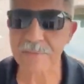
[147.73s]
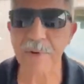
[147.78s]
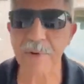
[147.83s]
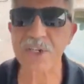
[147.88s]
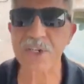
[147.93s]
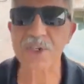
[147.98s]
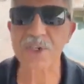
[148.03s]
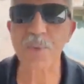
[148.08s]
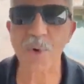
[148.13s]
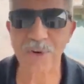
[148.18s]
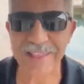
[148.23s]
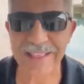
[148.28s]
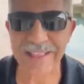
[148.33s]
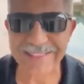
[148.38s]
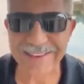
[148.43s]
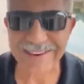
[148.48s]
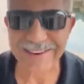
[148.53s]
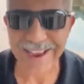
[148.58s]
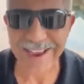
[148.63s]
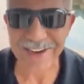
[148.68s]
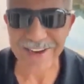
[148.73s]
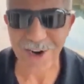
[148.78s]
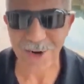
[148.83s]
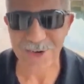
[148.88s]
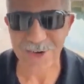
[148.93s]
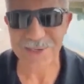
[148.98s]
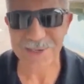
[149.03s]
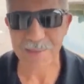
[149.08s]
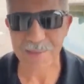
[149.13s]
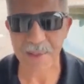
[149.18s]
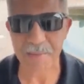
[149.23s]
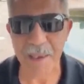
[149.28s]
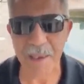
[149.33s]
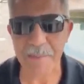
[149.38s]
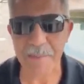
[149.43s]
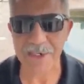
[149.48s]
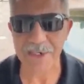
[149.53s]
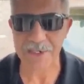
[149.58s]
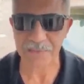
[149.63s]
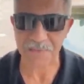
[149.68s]
much more than the $9 a month
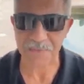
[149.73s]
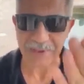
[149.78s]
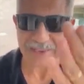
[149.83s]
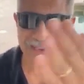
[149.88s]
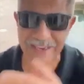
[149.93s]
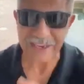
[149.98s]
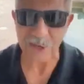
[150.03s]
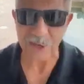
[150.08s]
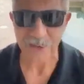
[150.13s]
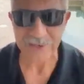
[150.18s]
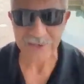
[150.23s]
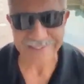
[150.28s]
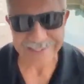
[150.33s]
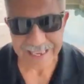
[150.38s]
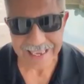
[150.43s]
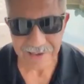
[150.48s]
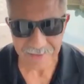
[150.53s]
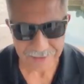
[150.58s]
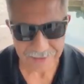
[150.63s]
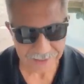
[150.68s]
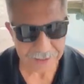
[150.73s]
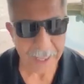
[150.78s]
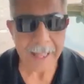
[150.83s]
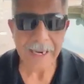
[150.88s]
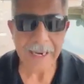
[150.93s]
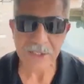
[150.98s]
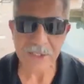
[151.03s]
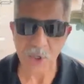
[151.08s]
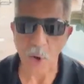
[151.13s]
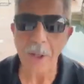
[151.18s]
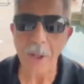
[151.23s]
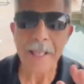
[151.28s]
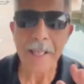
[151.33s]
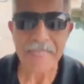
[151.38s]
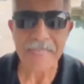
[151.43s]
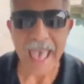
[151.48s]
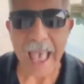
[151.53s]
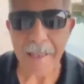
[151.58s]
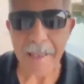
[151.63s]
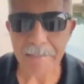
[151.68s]
membership fee in your savings. So
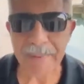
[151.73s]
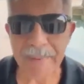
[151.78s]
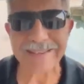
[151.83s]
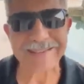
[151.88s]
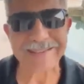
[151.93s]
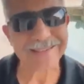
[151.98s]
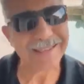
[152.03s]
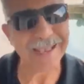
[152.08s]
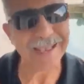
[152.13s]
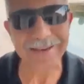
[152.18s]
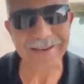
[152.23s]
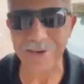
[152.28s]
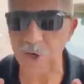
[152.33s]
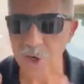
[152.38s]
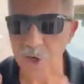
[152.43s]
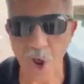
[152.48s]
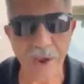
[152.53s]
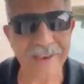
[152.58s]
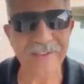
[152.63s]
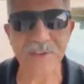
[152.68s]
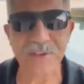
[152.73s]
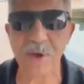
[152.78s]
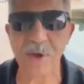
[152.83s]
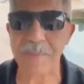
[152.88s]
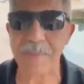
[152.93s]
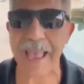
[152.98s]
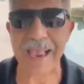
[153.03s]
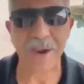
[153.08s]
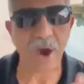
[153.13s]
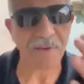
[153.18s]
that being said, you know, log into your back